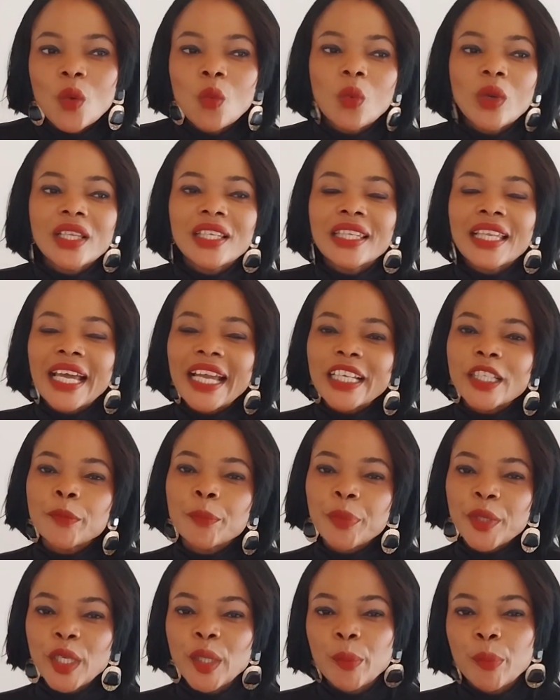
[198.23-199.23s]
We
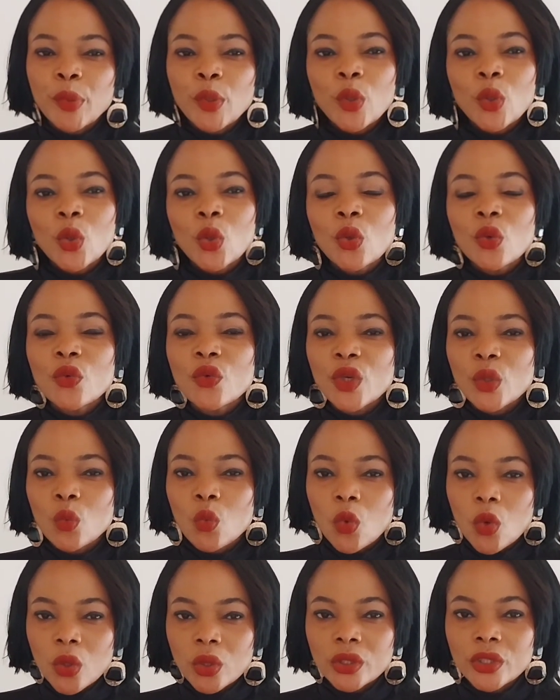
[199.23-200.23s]
like people who
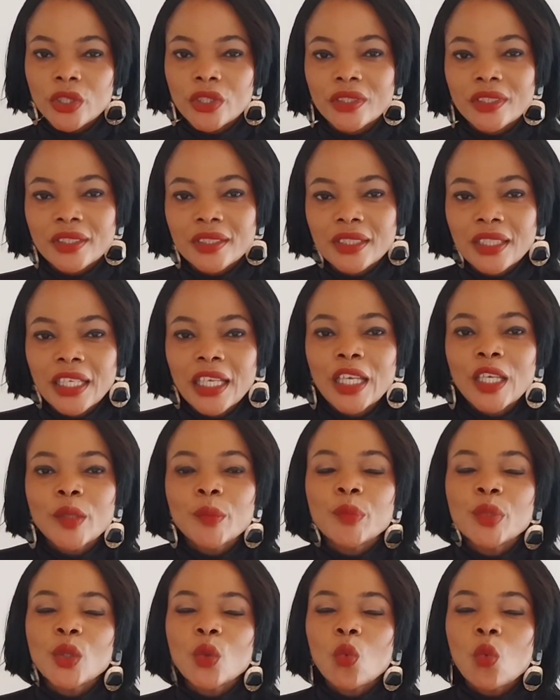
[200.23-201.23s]
reward us.
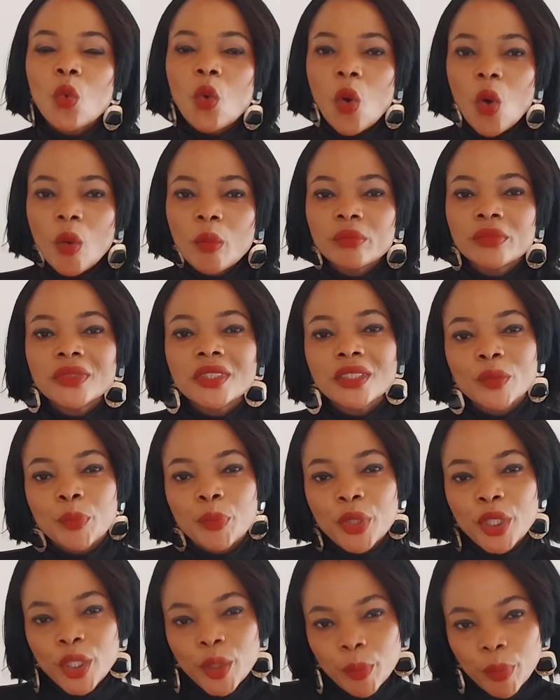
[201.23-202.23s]
Be warm to
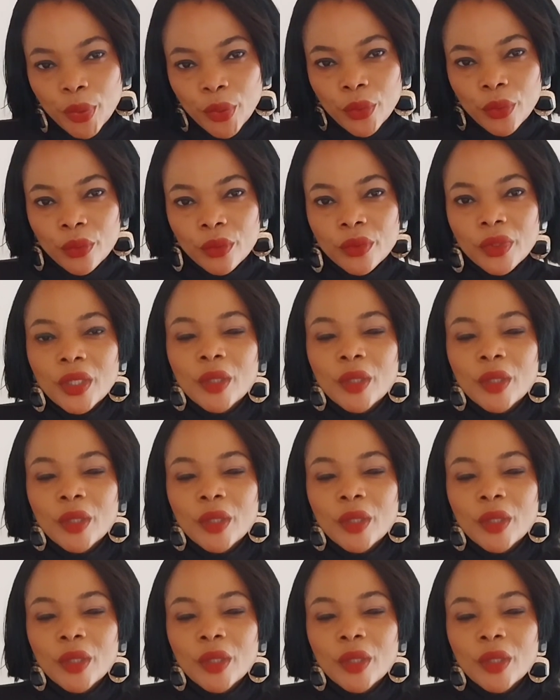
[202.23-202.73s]
people.